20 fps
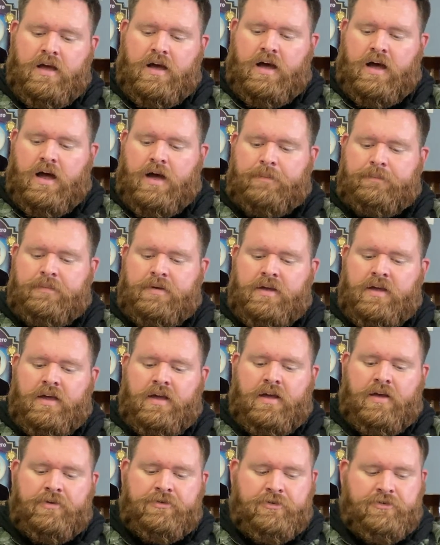
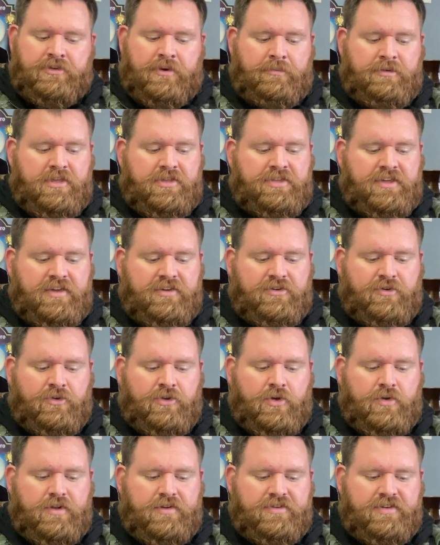So some of the things you'll
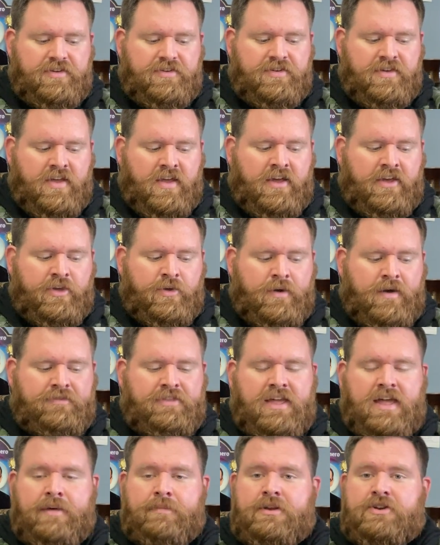notice is you have
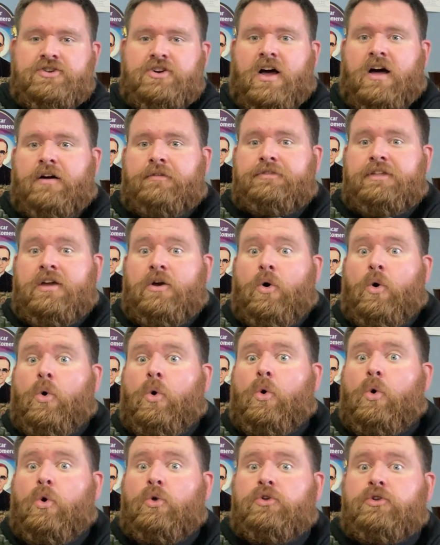the image of the
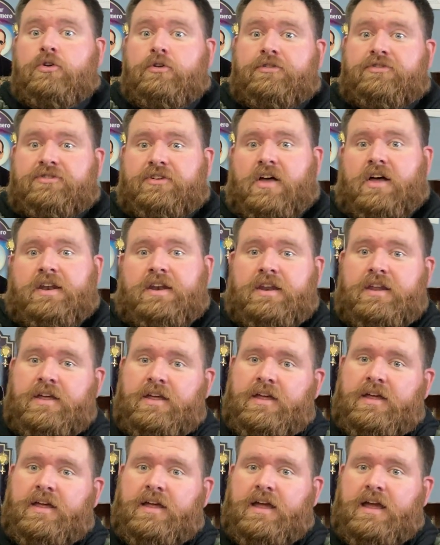older son
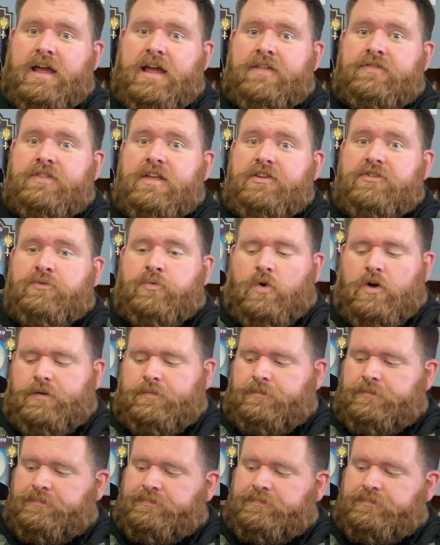in this one.